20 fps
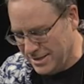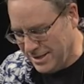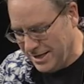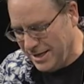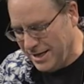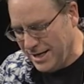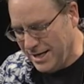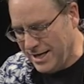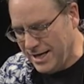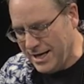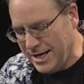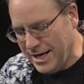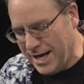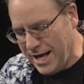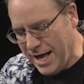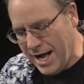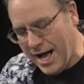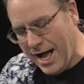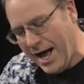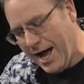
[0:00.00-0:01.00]
I
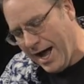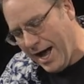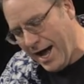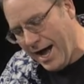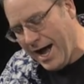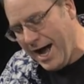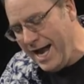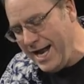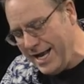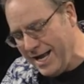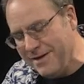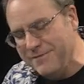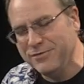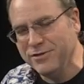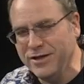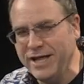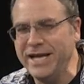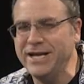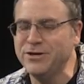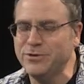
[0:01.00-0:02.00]
have
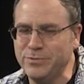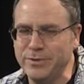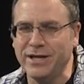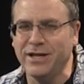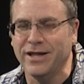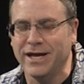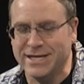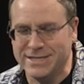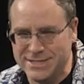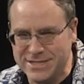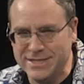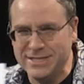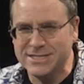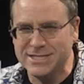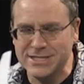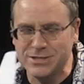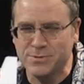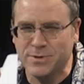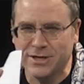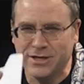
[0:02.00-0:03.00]
later realized, and this
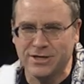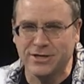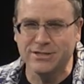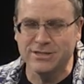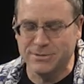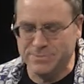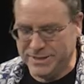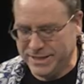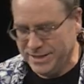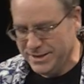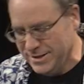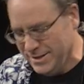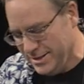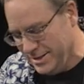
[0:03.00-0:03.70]
is what occurred to me,